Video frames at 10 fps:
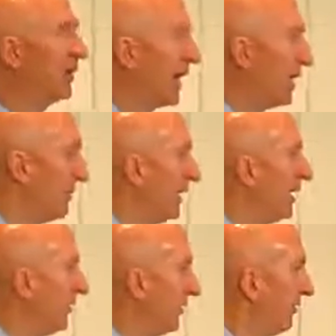copy
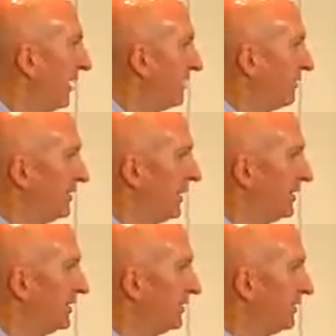of the Razor's
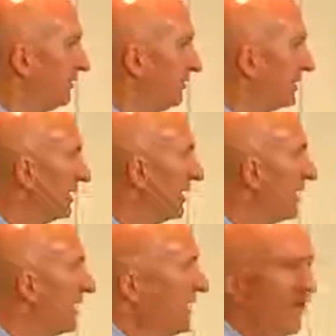Edge is used.
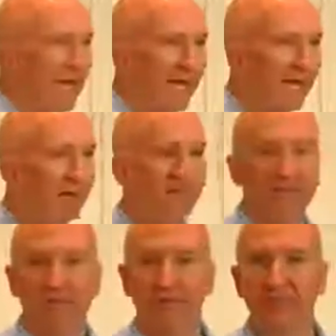Not how the
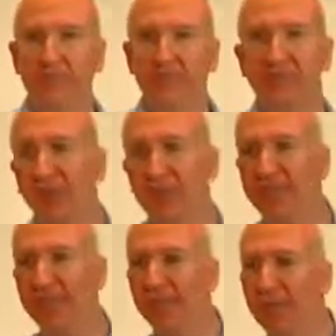Razor's Edge is used
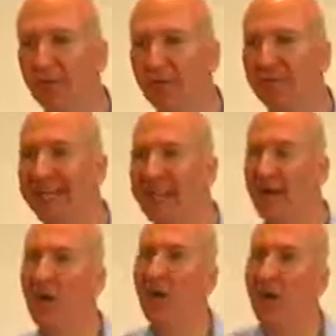in general, but
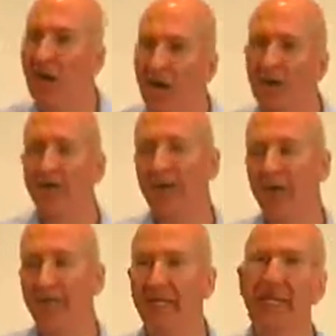how our
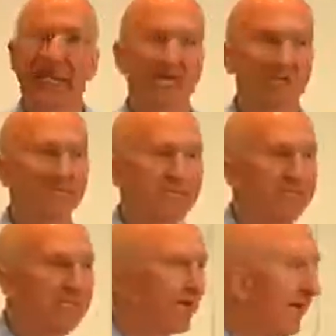copy has been
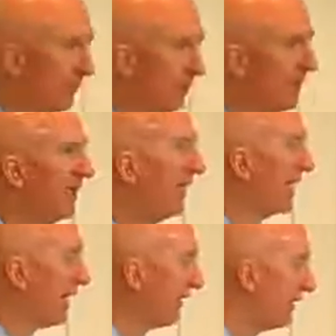set up and
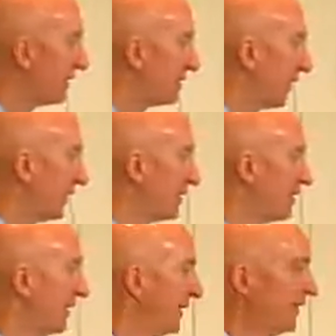how it's supposed
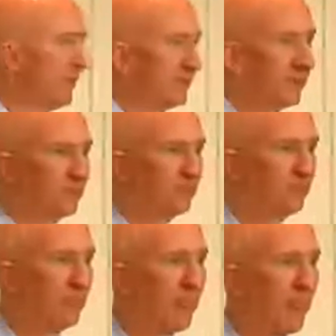to be used.
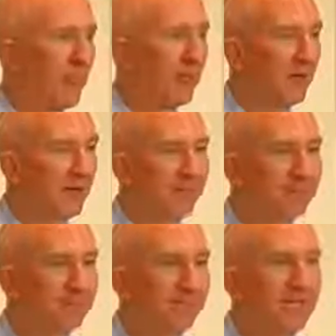
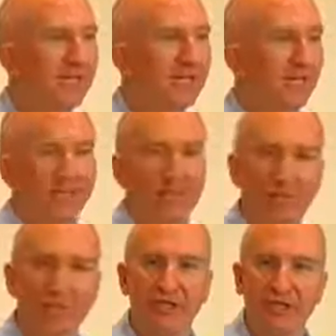Okay? Now,
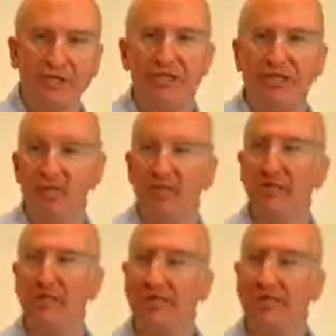some cheat sheets may be